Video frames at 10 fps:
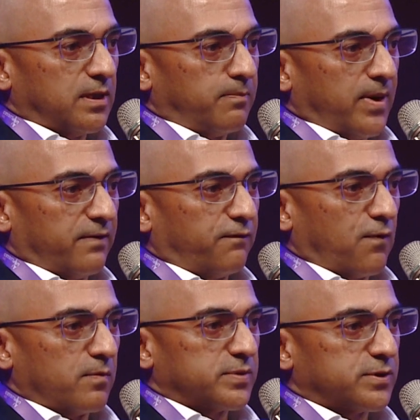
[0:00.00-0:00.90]

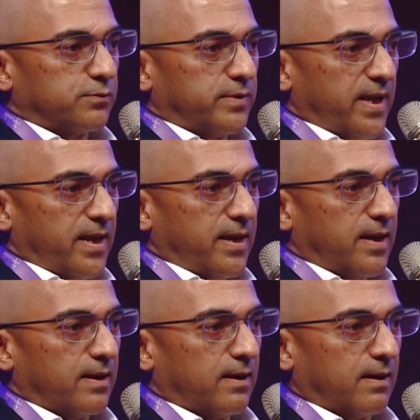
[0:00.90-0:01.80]
platforms today
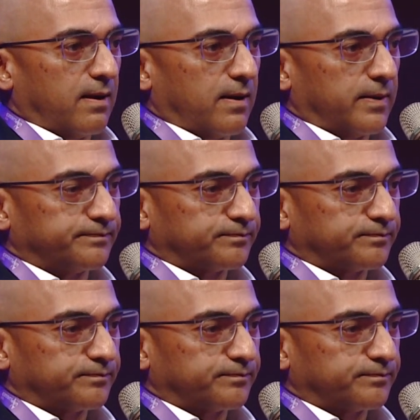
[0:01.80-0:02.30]
are